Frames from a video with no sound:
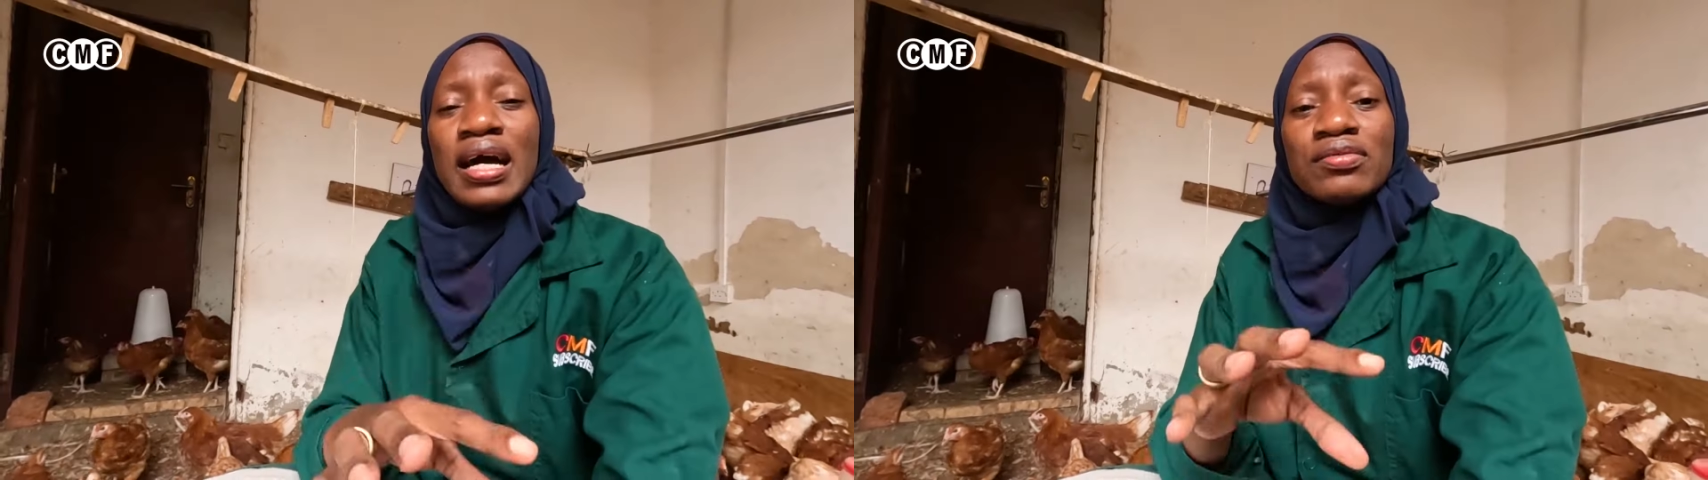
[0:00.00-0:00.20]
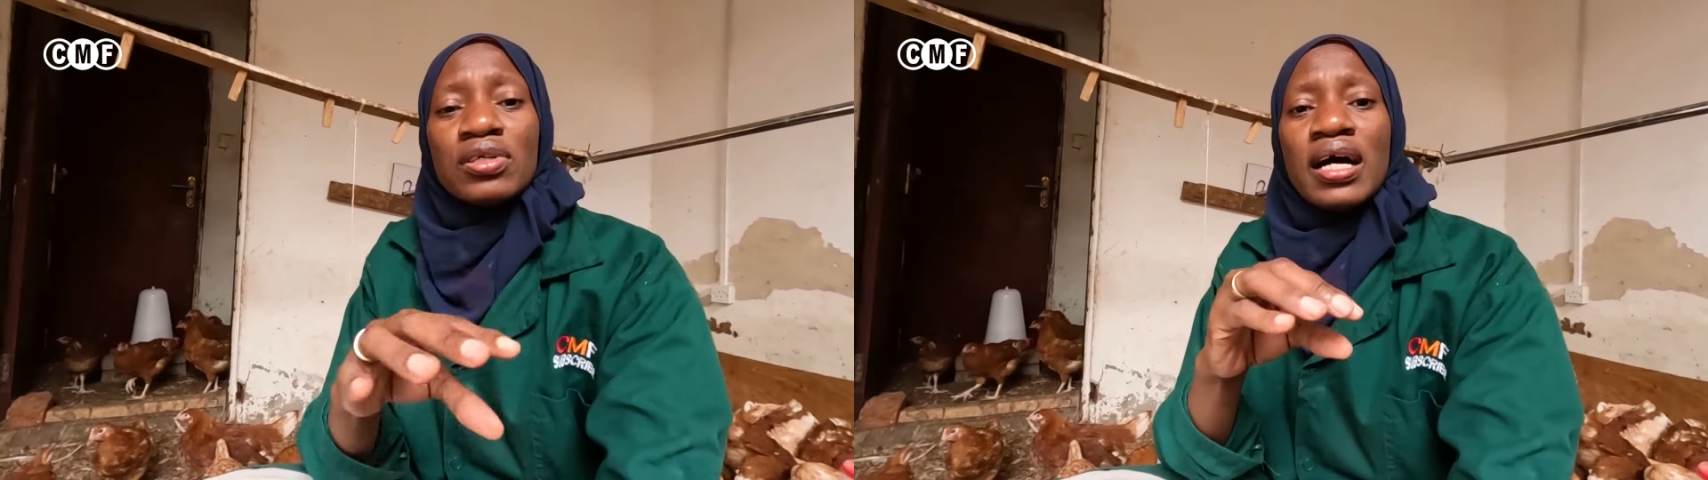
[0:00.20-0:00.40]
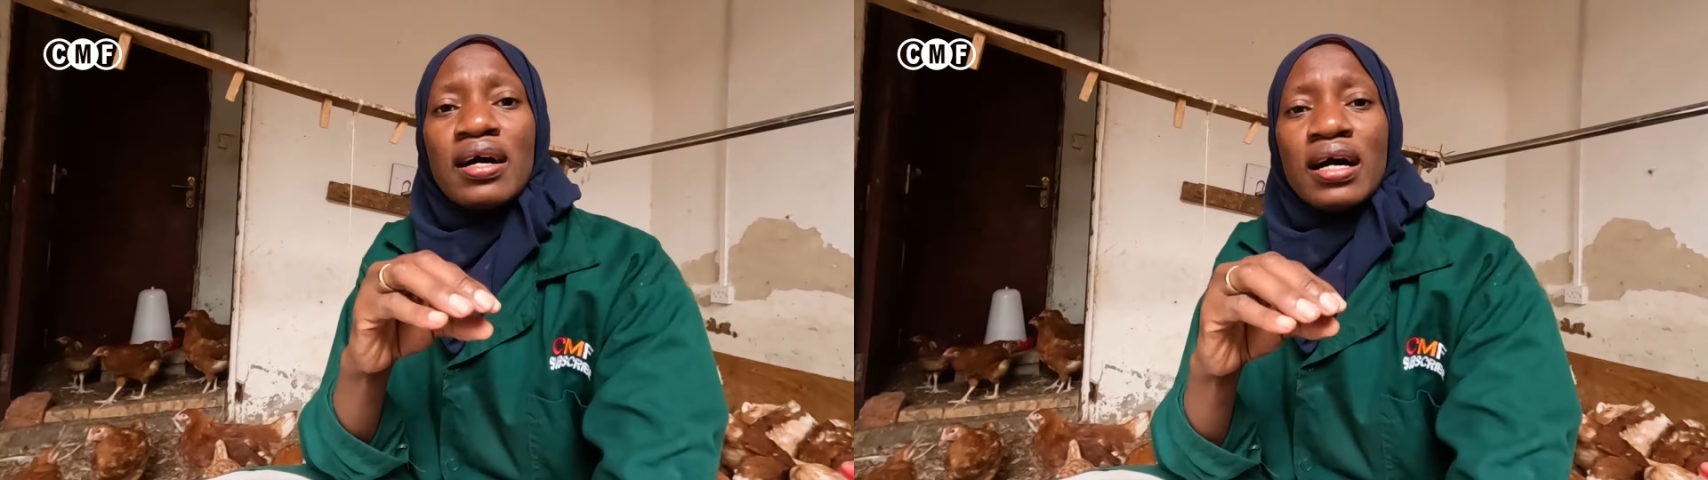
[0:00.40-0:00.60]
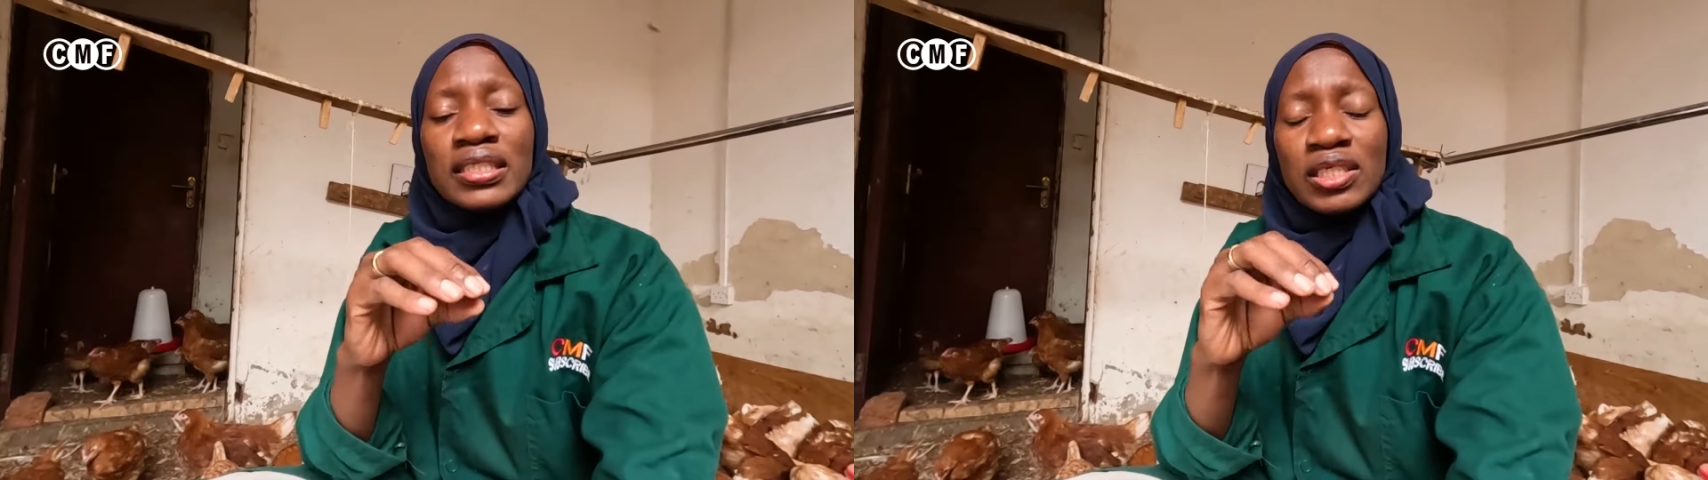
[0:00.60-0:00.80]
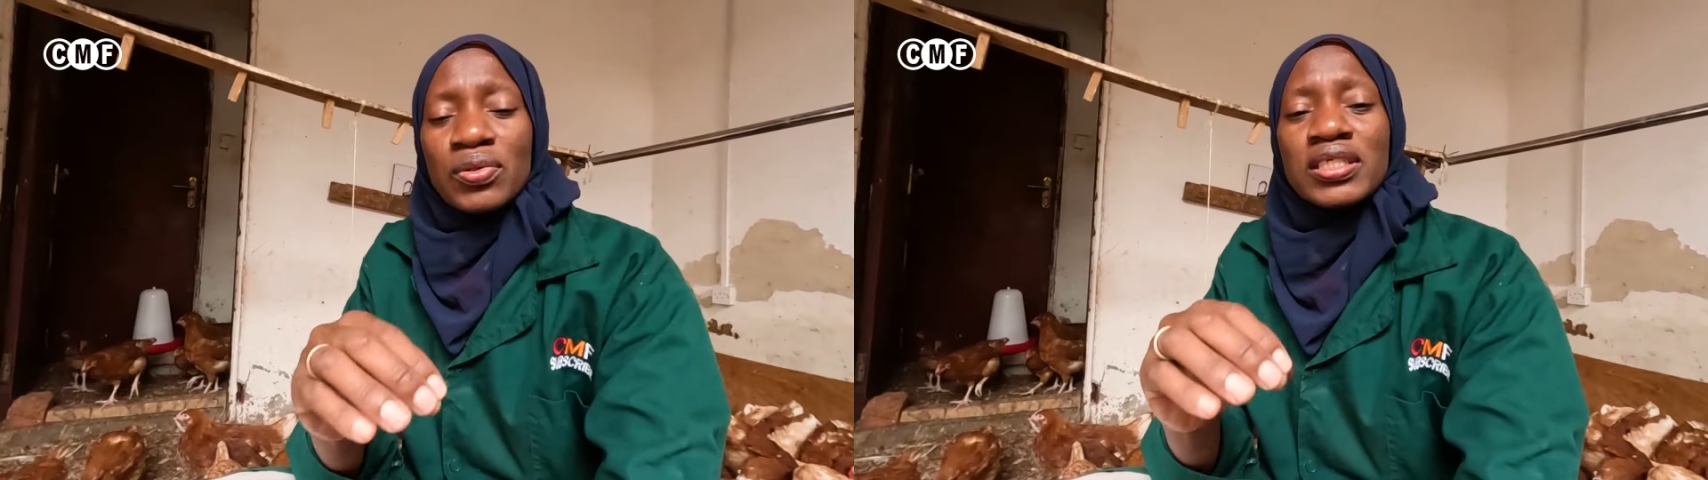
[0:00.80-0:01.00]

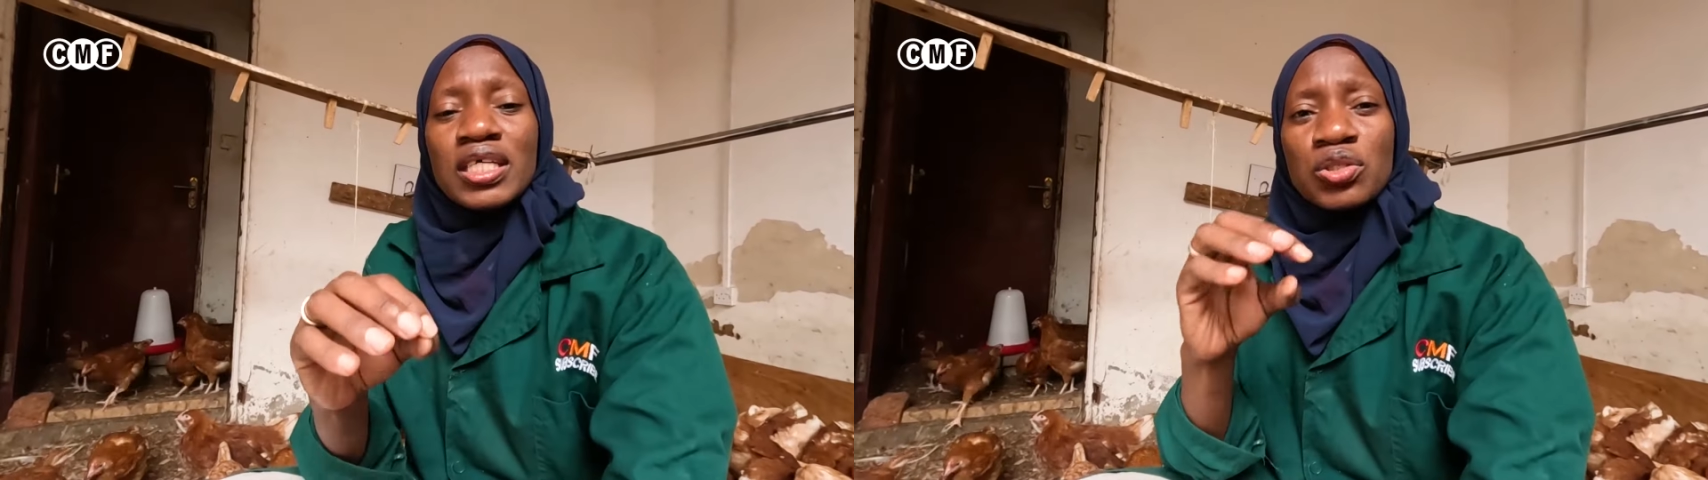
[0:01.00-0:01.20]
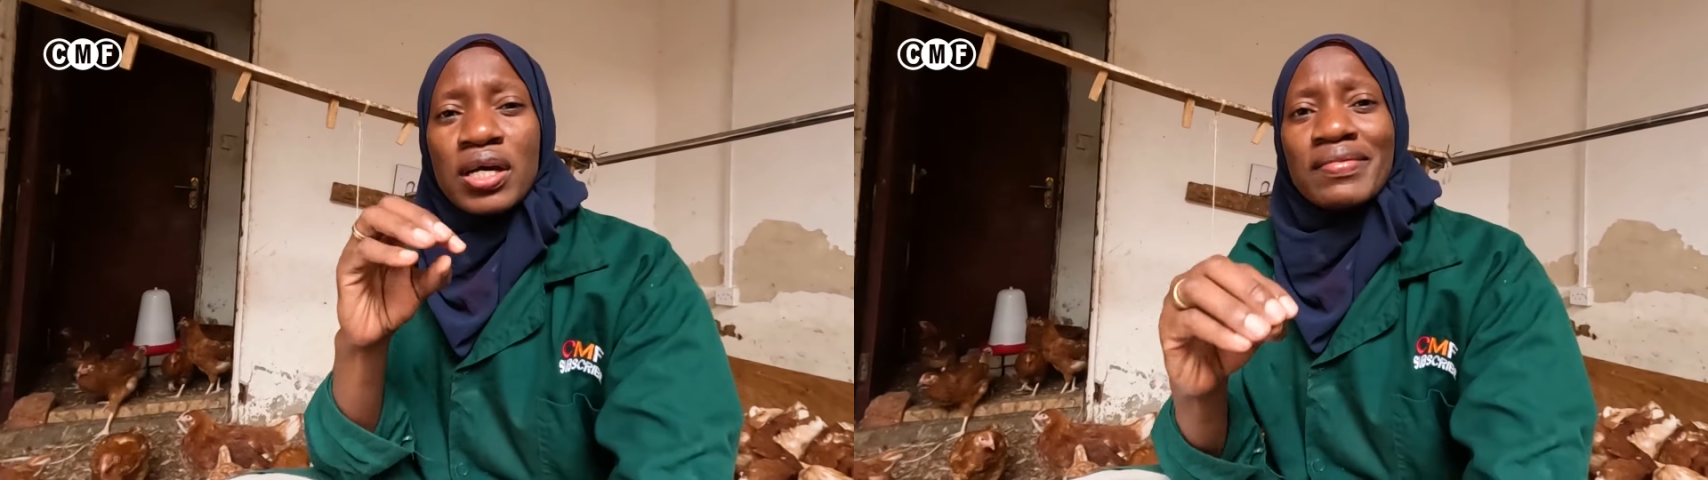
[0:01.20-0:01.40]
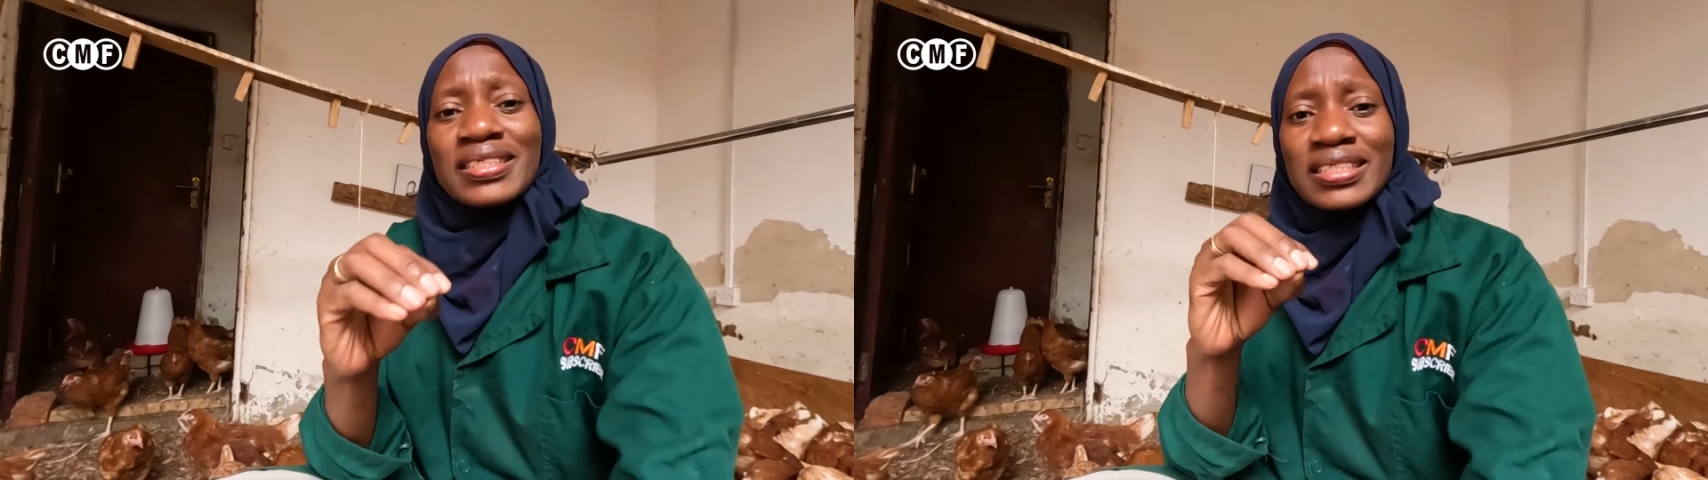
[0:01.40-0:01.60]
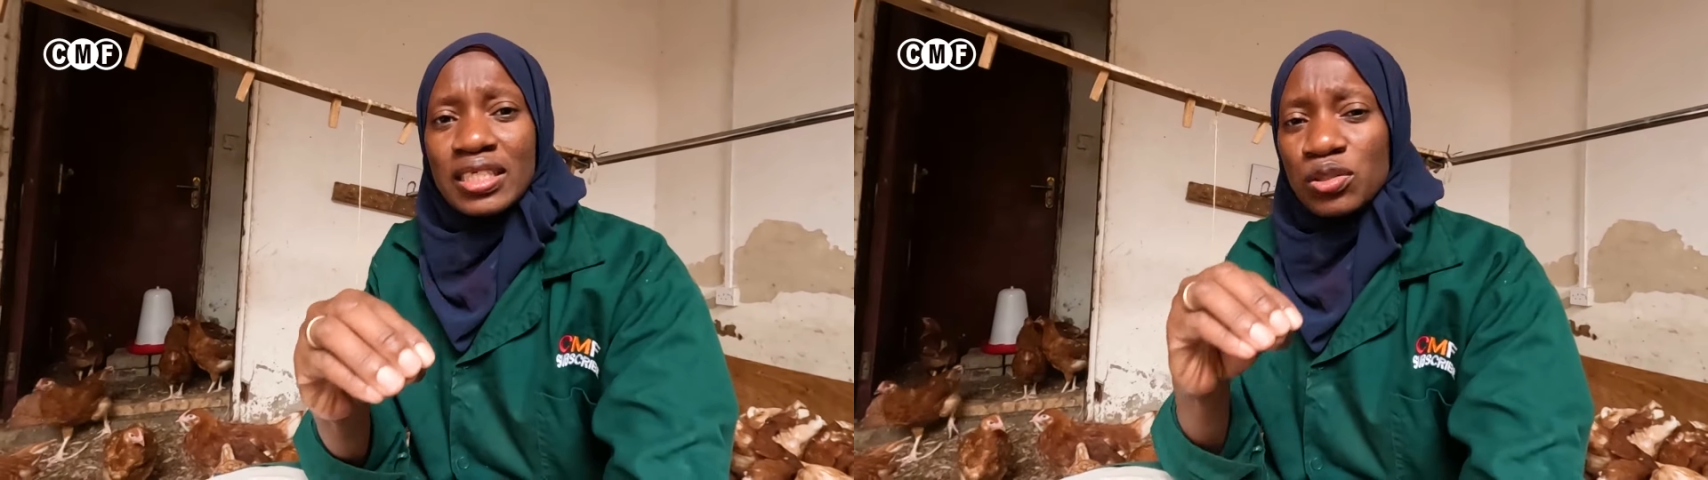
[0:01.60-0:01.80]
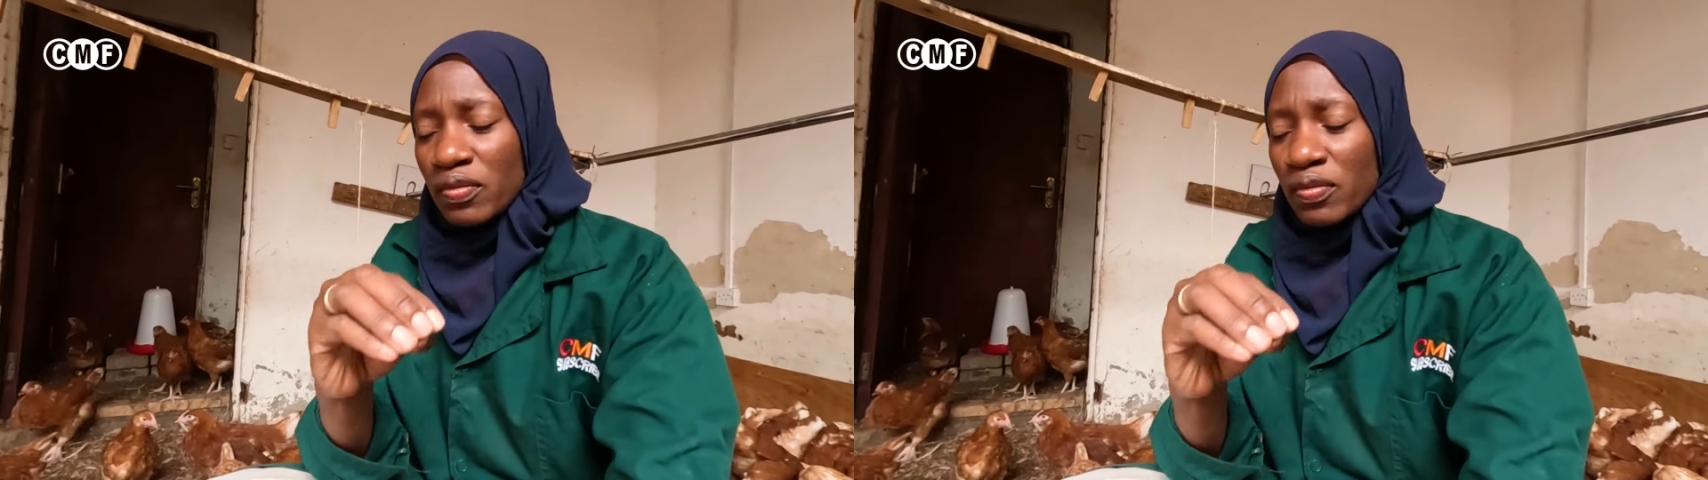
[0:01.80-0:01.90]
want us to have a serious